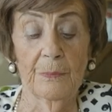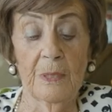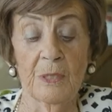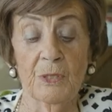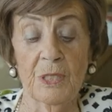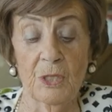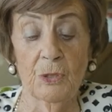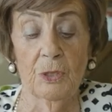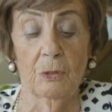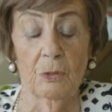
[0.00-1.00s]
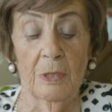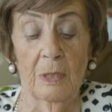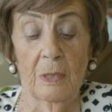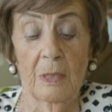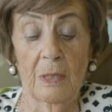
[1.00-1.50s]
its history,
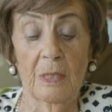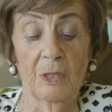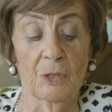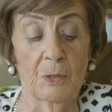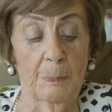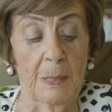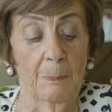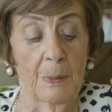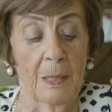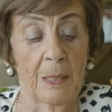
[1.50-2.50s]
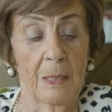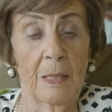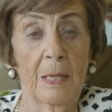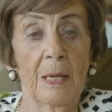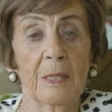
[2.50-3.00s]
its people,
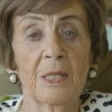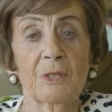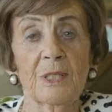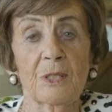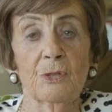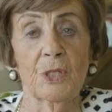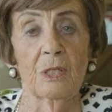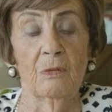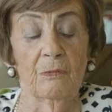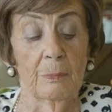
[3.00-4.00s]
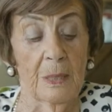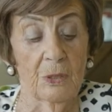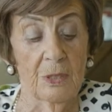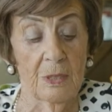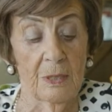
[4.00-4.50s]
and its
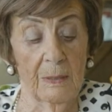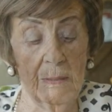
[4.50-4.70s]
achievements.